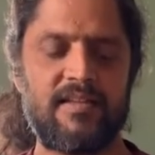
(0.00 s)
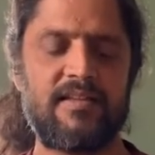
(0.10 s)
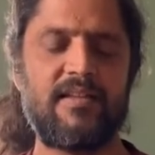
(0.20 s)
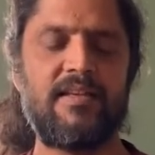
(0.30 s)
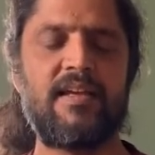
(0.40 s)

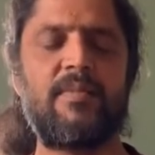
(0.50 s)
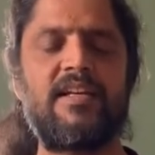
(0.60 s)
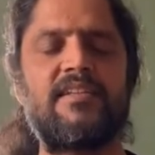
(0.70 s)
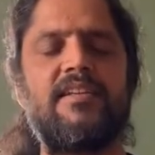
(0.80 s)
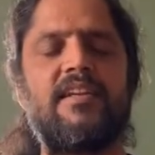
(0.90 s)
and then the
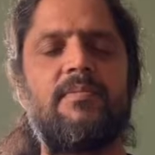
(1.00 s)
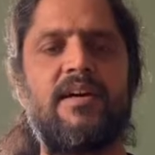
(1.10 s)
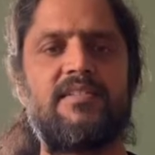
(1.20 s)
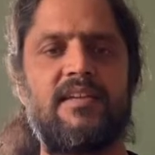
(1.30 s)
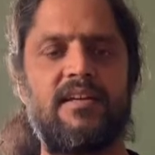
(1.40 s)
yamas and
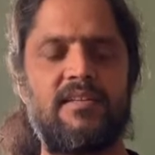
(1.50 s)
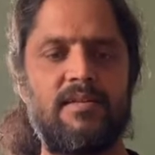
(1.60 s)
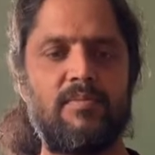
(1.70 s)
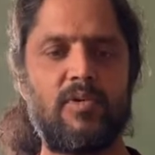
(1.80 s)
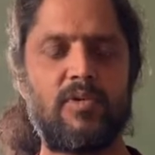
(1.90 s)
niyamas are
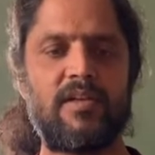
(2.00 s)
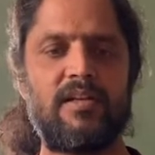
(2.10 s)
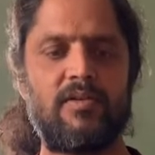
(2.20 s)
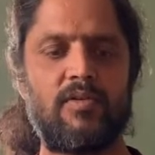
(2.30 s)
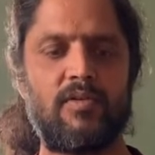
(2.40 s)
the
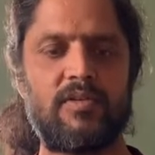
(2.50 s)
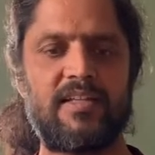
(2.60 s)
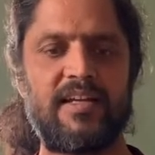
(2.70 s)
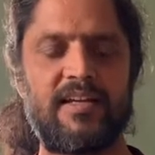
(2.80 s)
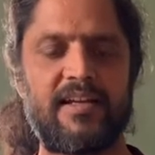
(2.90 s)
moral or
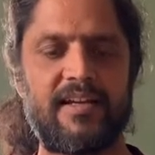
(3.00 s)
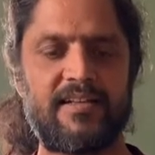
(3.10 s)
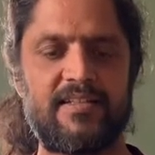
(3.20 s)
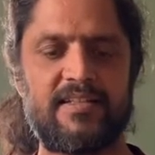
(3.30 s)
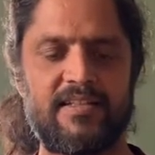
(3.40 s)
the
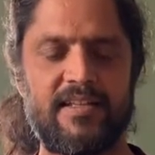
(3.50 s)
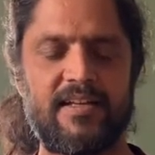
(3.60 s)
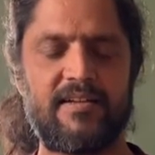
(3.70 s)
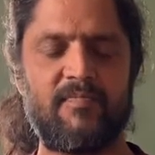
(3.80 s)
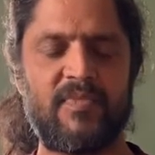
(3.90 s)

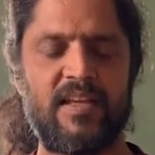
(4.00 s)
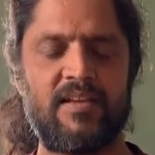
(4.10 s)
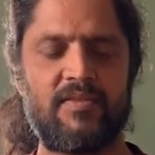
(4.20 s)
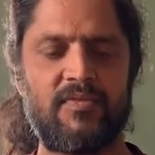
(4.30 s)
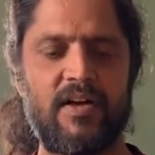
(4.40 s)
characteristic
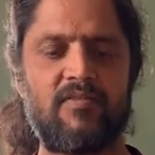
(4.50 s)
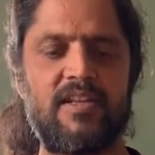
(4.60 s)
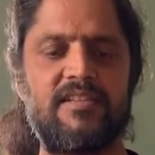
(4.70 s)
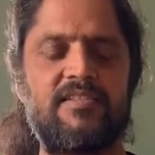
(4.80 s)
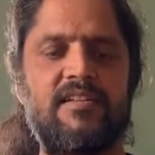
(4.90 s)

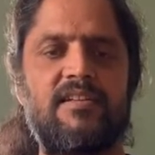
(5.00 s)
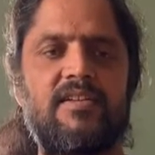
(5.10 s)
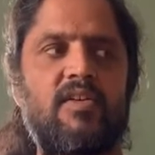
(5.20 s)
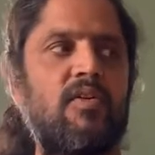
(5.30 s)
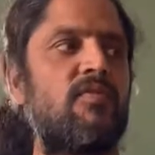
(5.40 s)

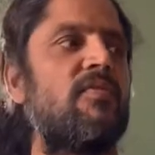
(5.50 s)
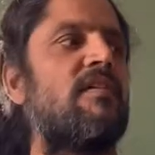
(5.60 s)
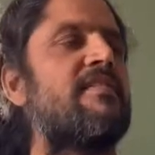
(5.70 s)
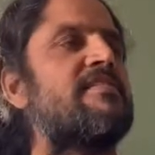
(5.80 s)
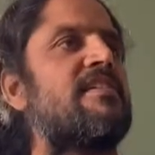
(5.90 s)
foundation of
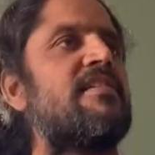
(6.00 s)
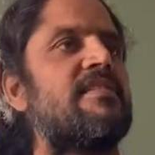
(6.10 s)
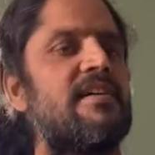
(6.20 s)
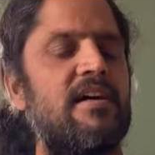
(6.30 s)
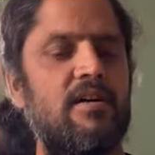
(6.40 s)
our
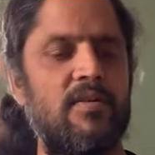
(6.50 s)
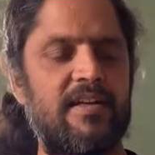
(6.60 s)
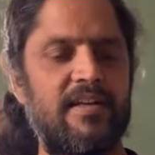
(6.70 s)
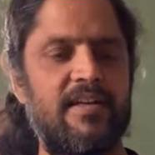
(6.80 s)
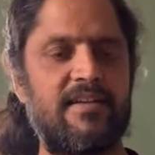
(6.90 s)
sadhana
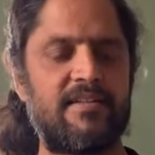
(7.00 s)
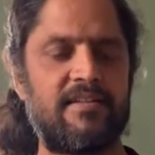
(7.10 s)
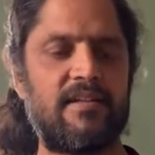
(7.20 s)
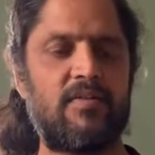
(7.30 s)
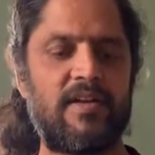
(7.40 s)
our
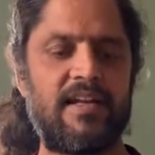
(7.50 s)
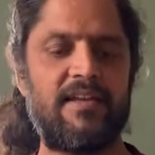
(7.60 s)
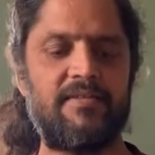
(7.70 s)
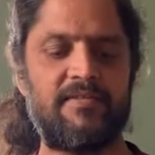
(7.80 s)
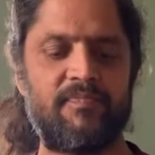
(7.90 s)
character our
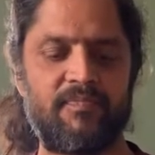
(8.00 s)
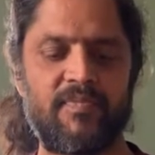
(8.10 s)
life